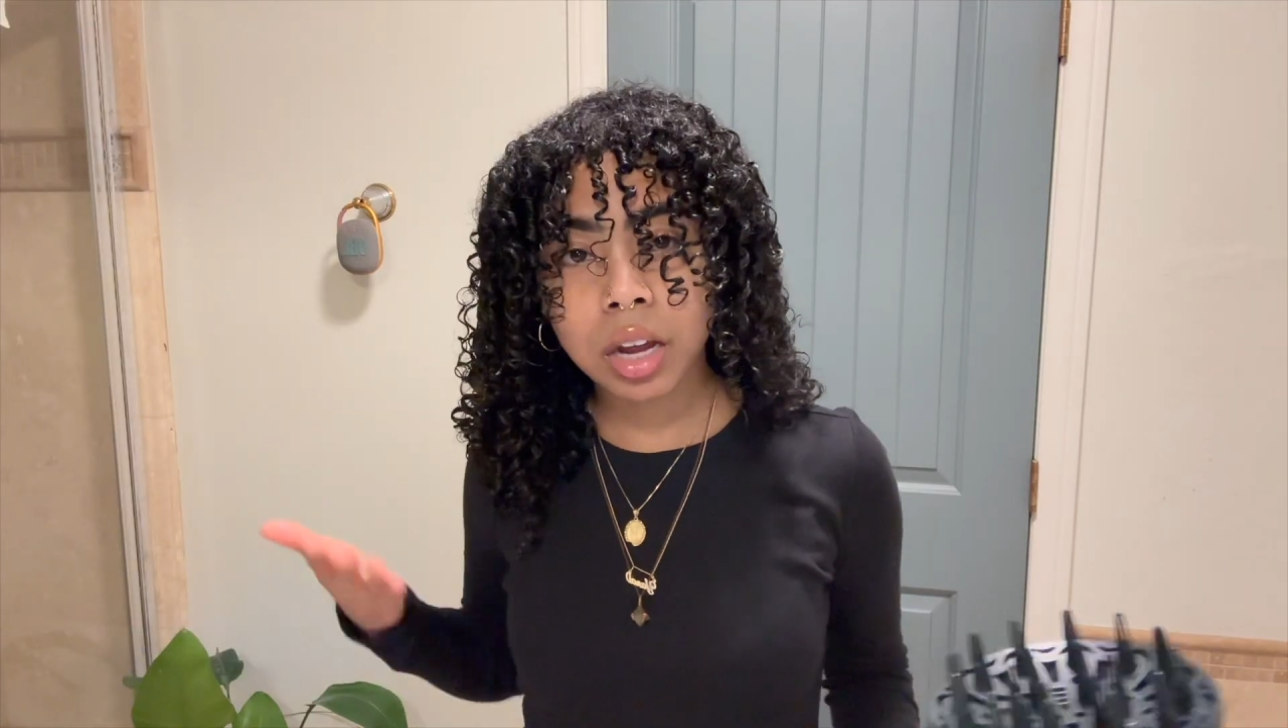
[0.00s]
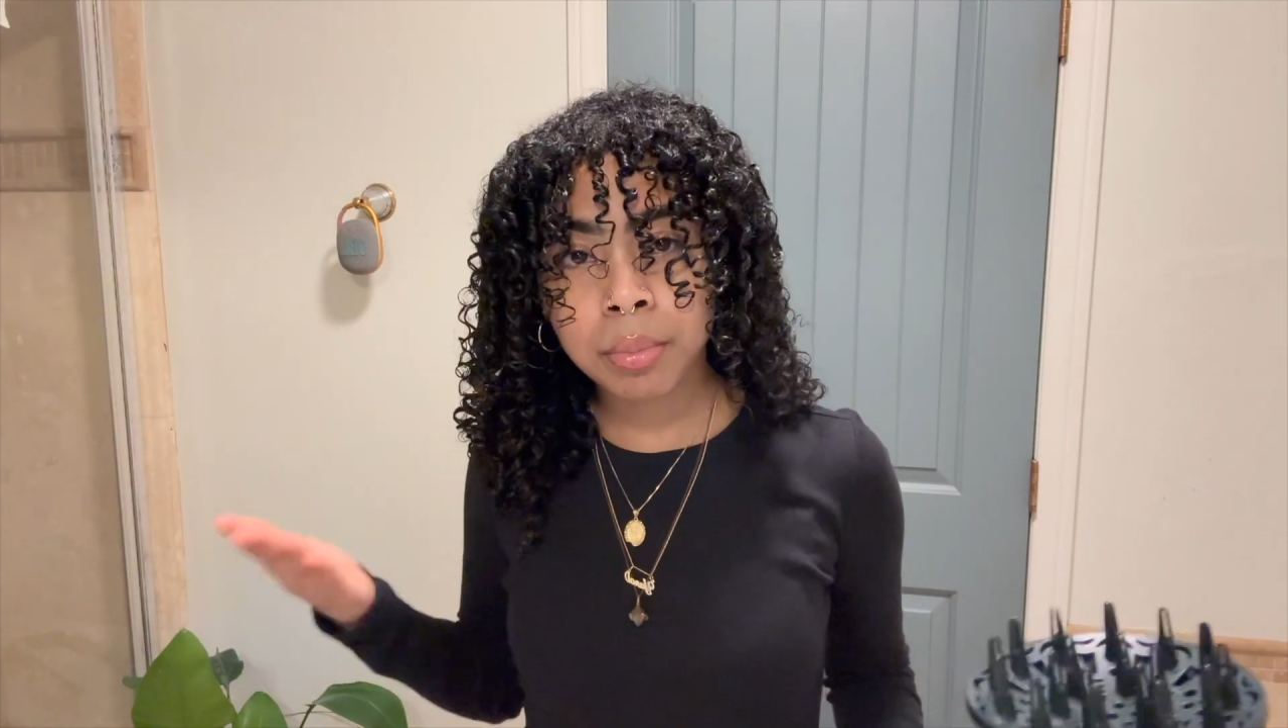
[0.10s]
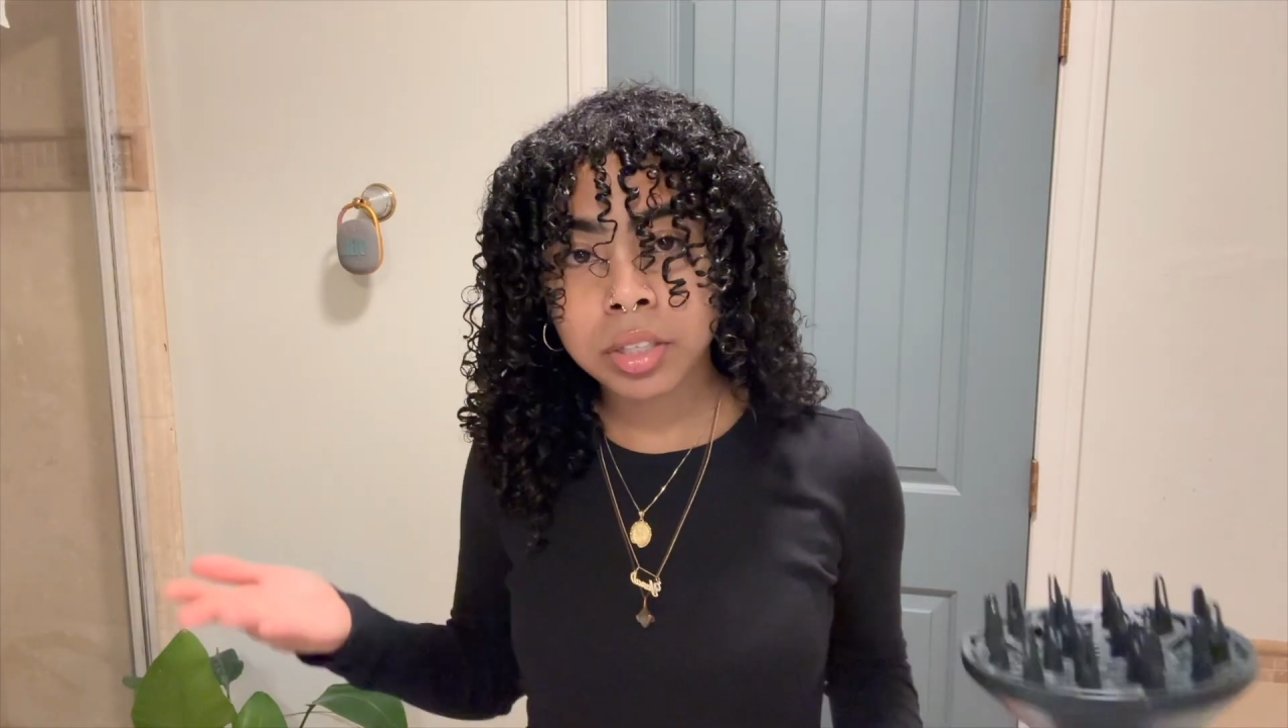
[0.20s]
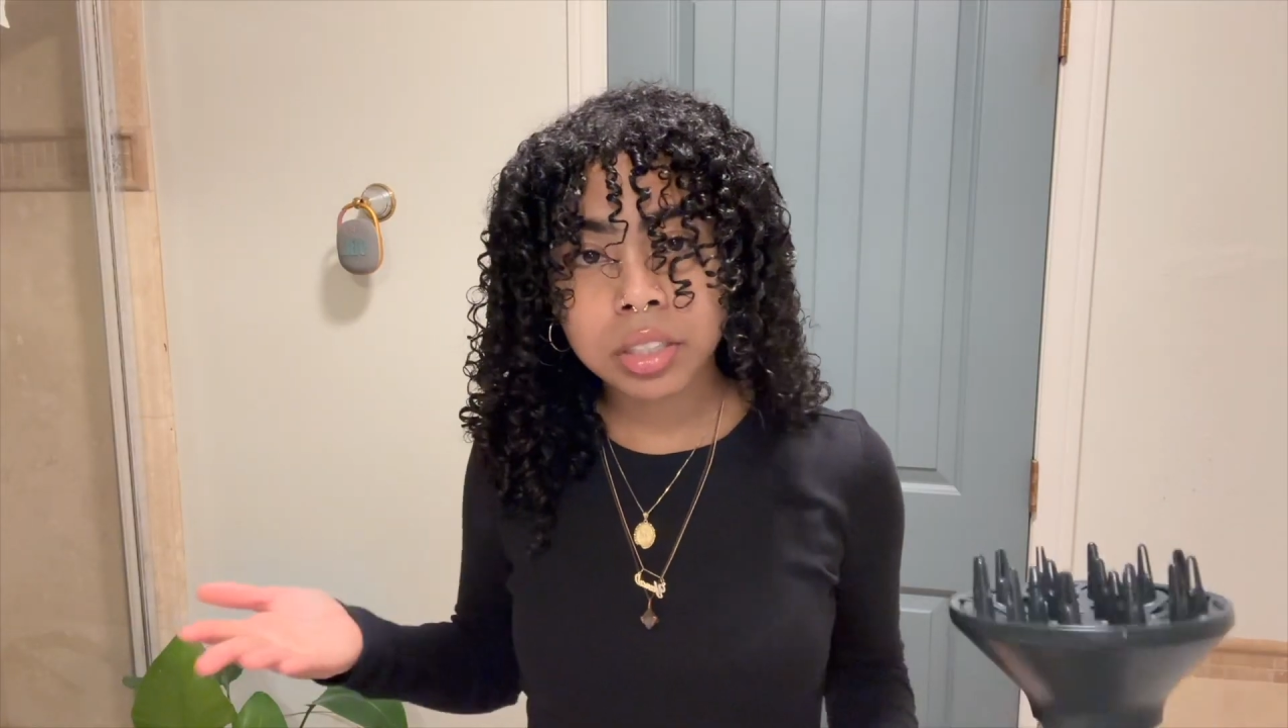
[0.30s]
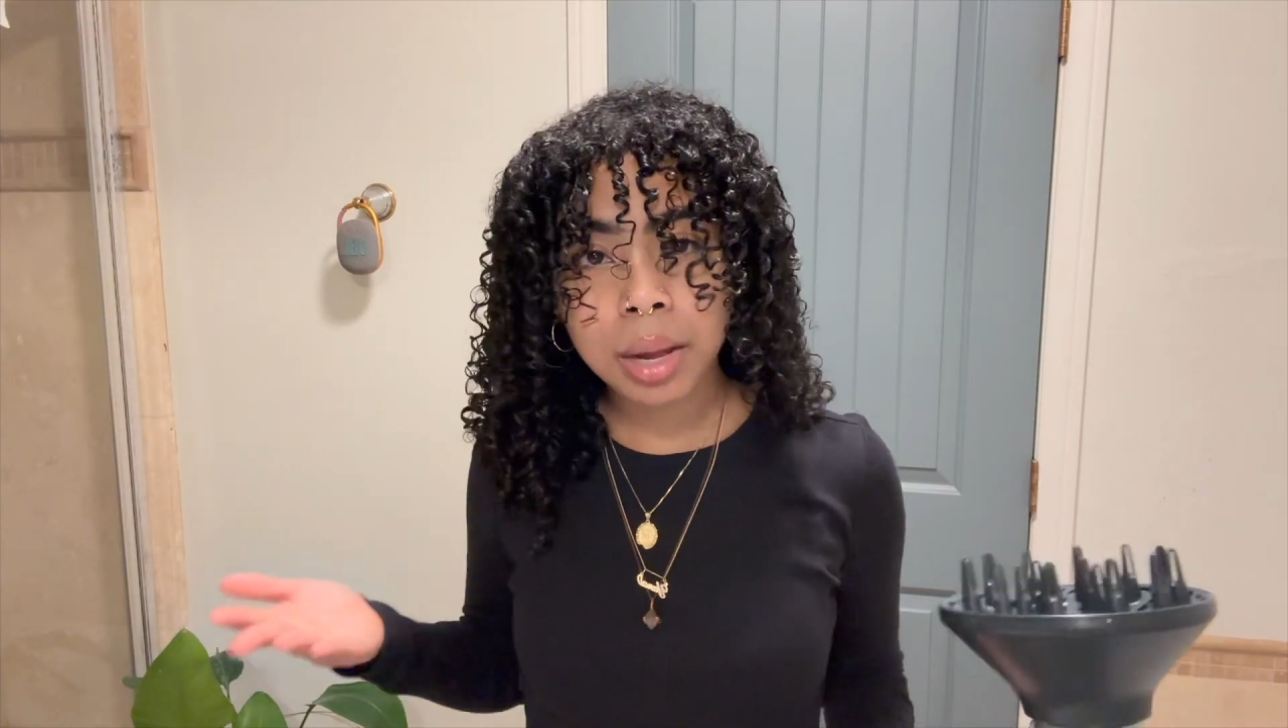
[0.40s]
how
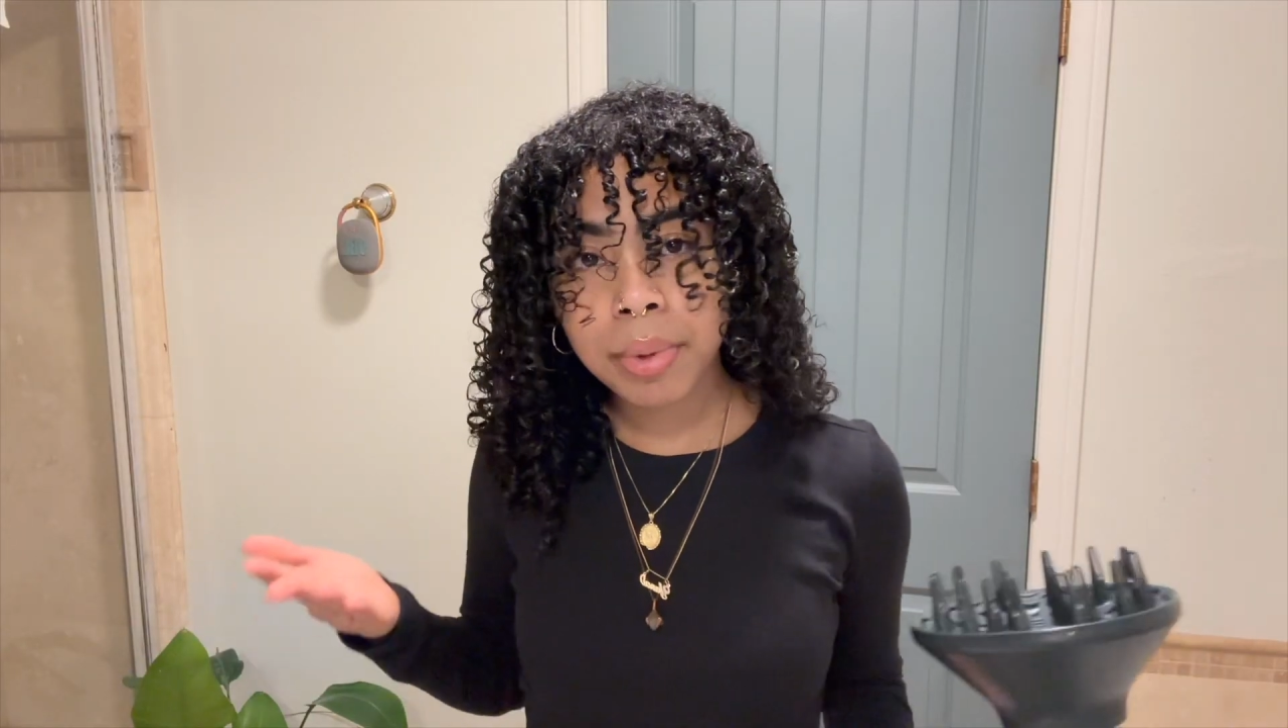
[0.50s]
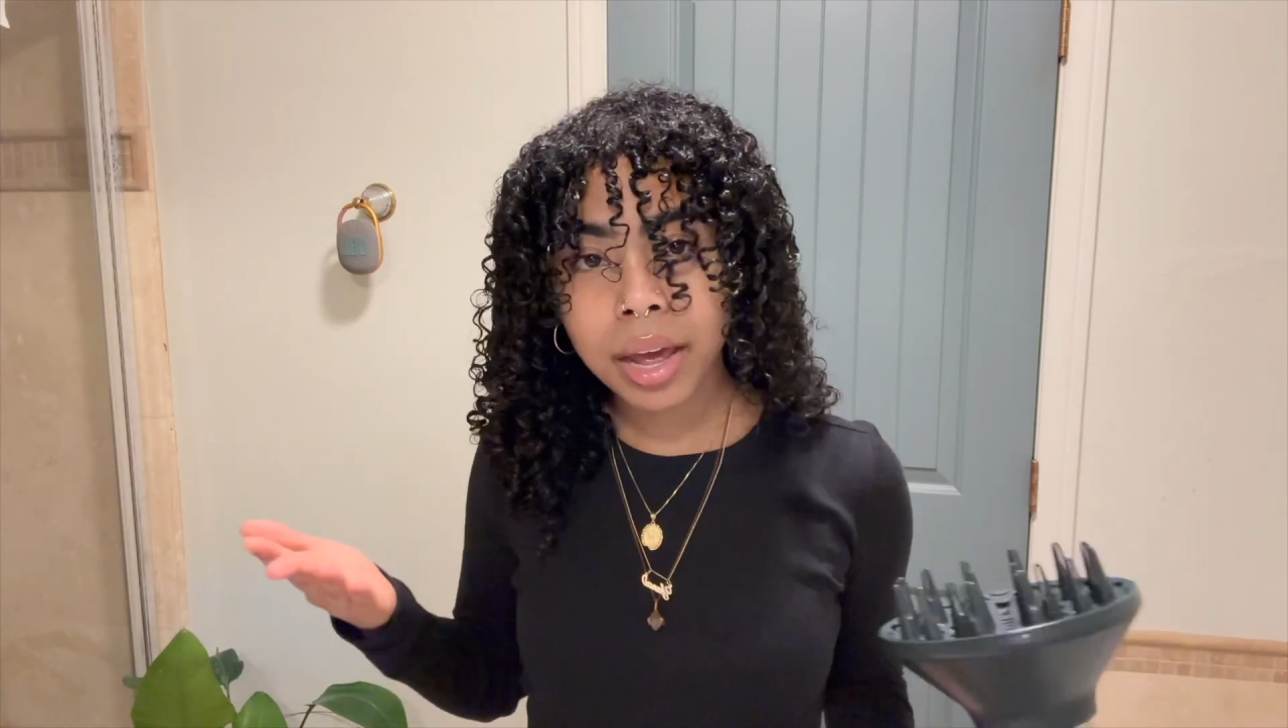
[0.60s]
much time I